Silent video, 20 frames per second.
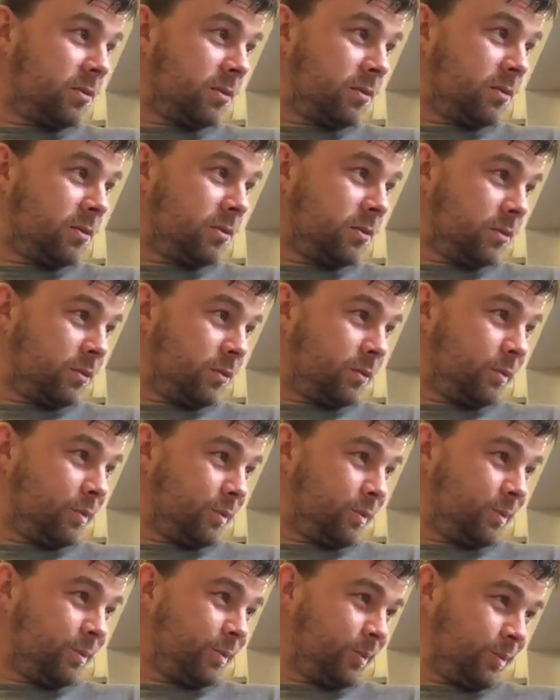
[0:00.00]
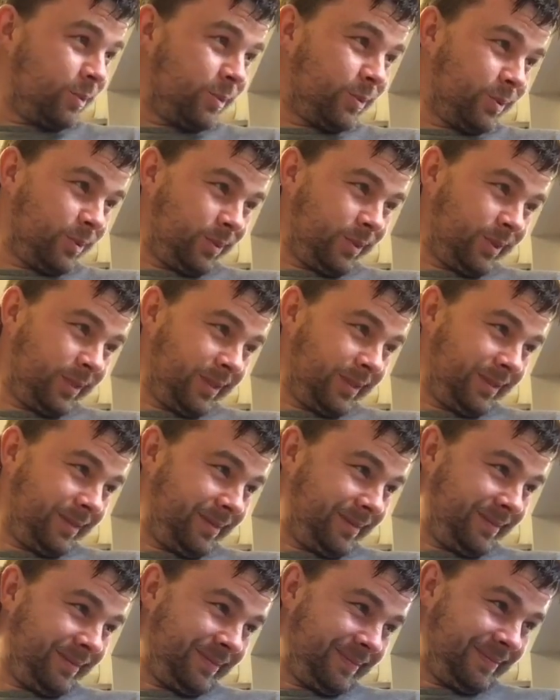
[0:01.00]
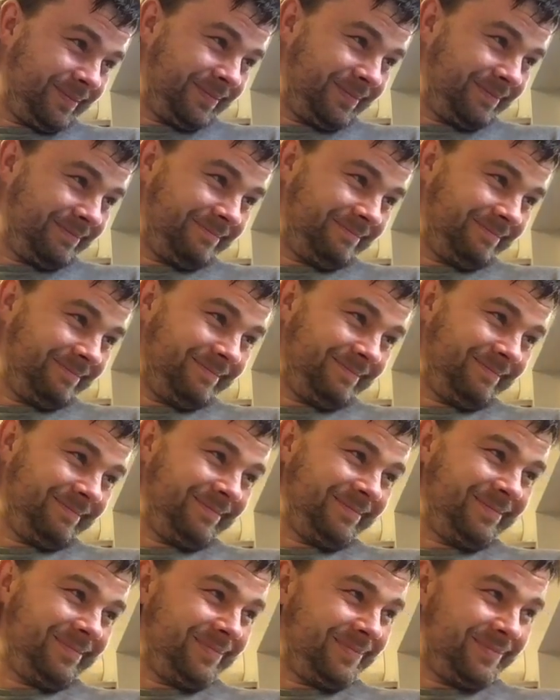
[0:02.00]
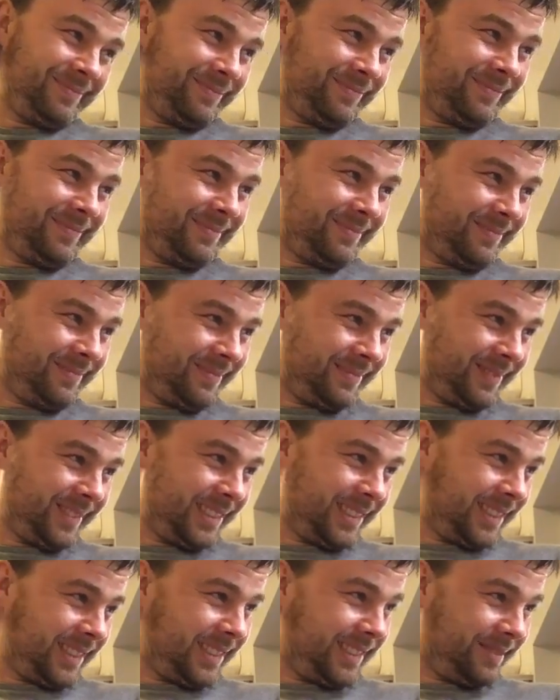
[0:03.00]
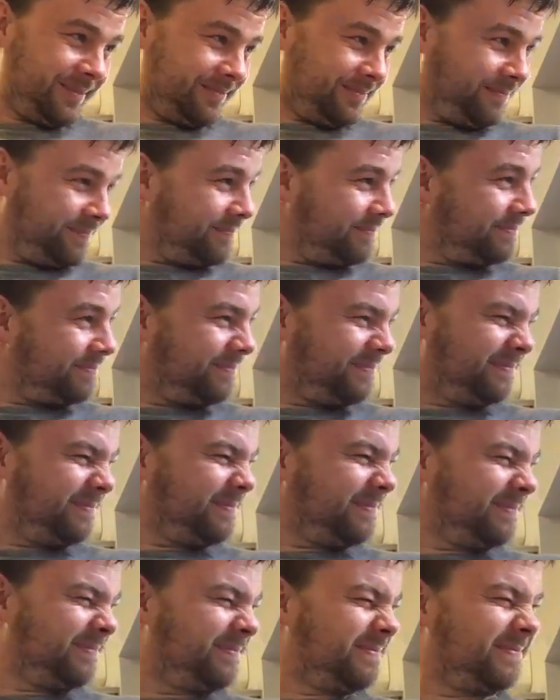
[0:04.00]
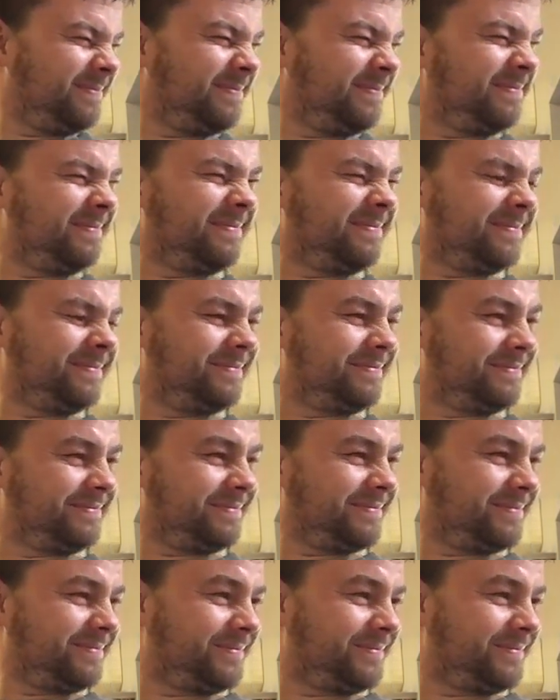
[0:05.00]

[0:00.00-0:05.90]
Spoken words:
(no one is talking)